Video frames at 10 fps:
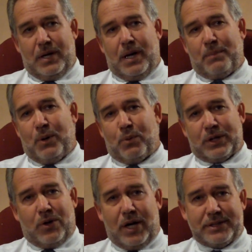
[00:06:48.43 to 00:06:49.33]
about what
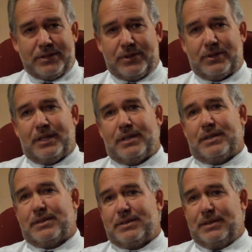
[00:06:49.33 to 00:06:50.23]
causes their
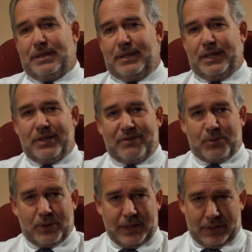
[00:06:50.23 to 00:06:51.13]
tinnitus, they'll never
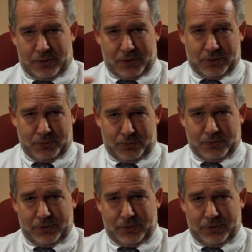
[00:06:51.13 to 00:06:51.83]
really learn to